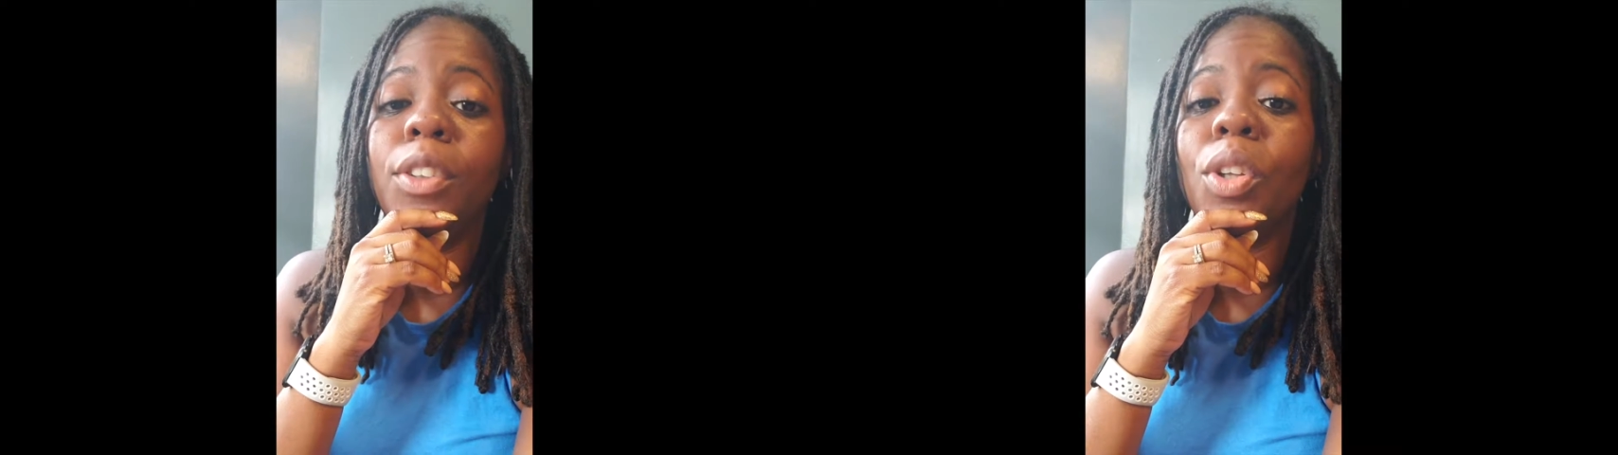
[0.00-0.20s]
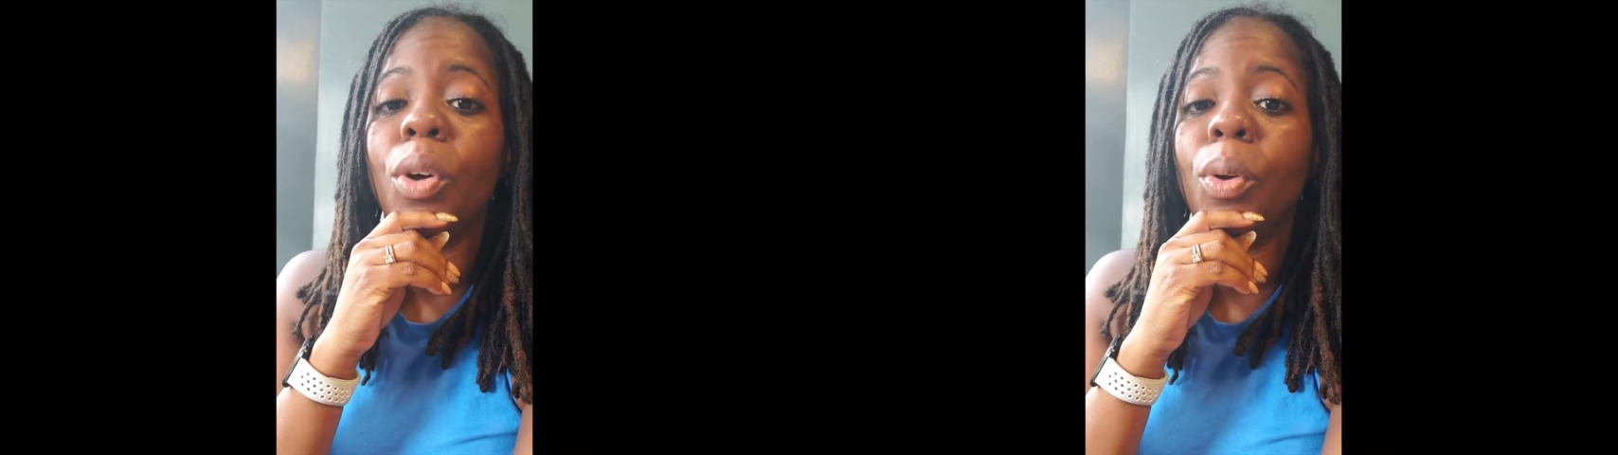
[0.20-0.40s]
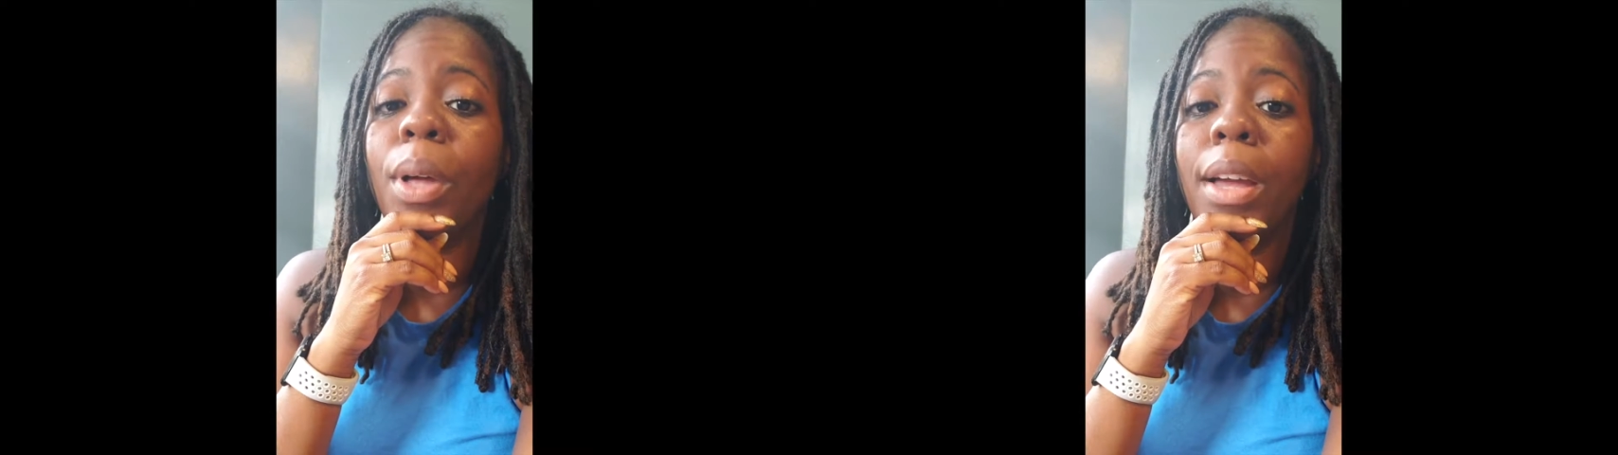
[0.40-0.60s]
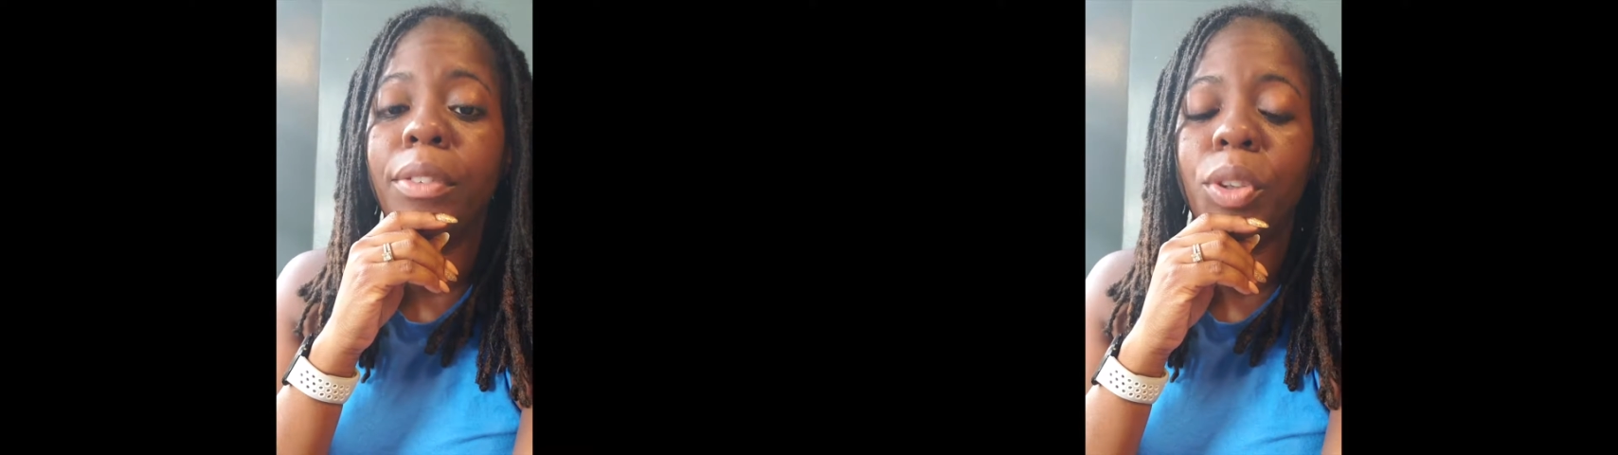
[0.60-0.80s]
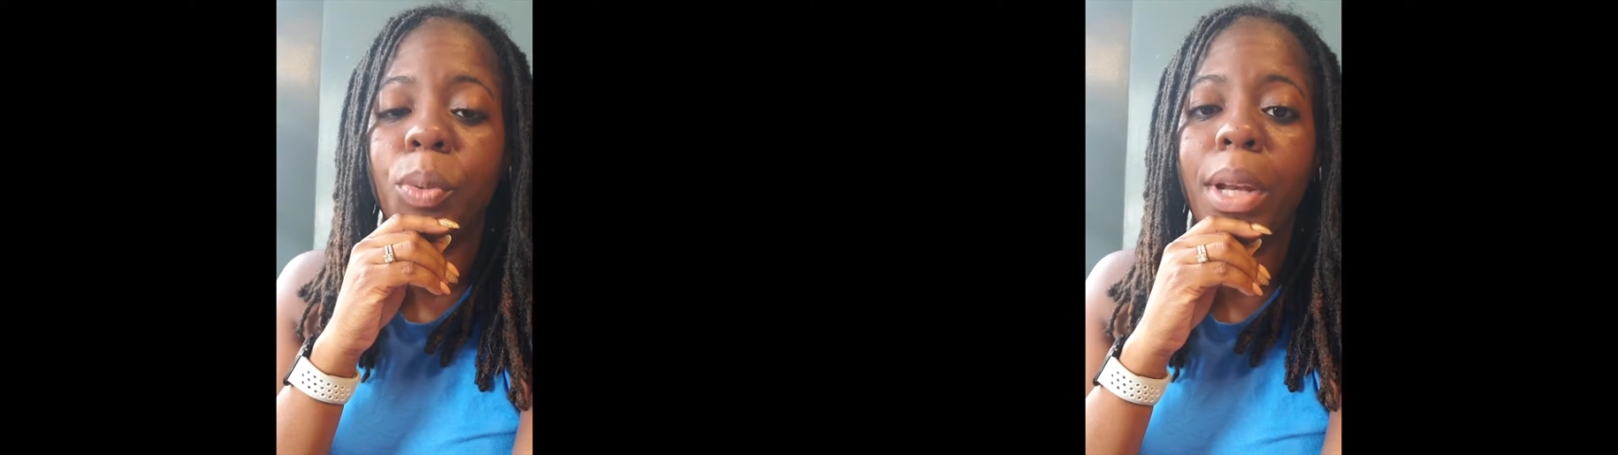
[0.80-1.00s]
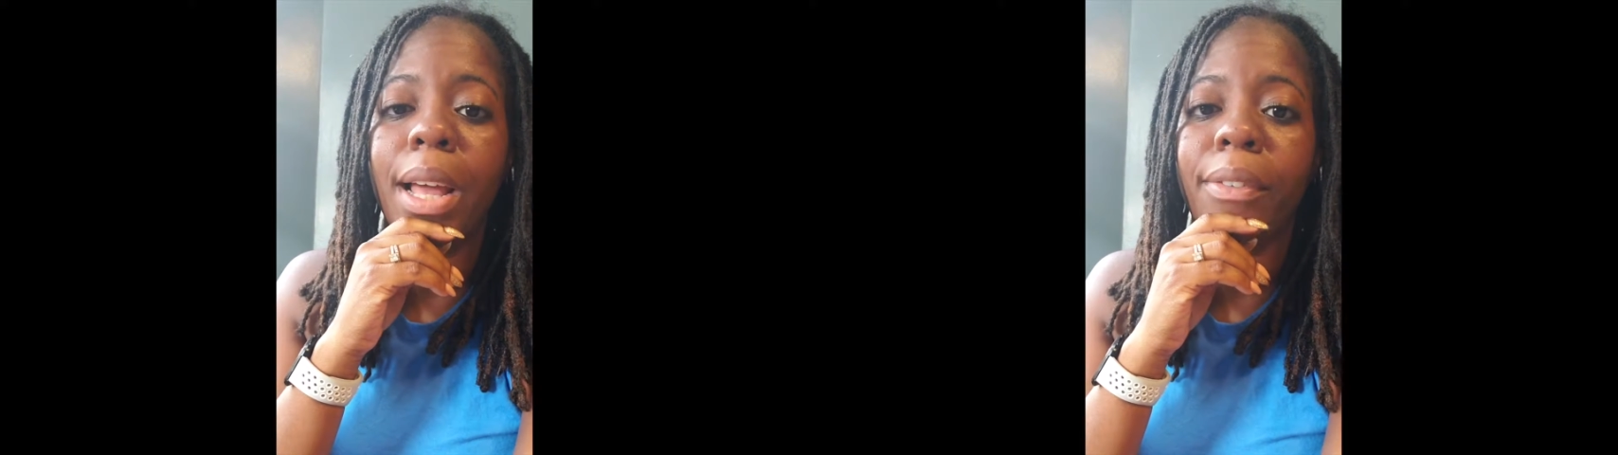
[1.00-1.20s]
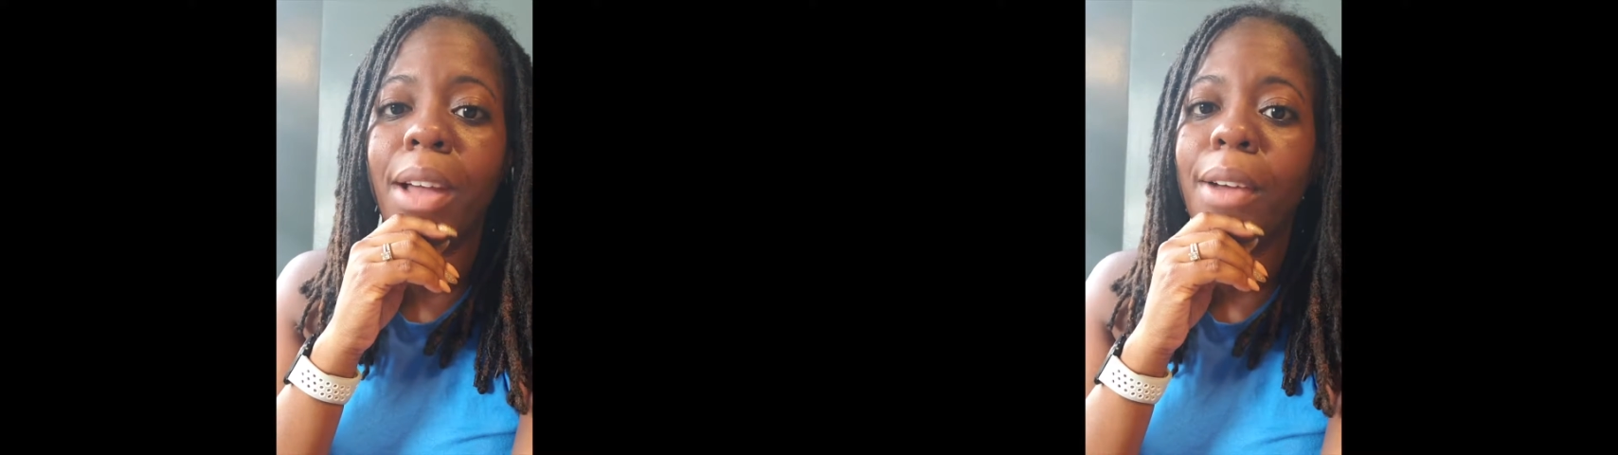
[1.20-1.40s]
So every 2.5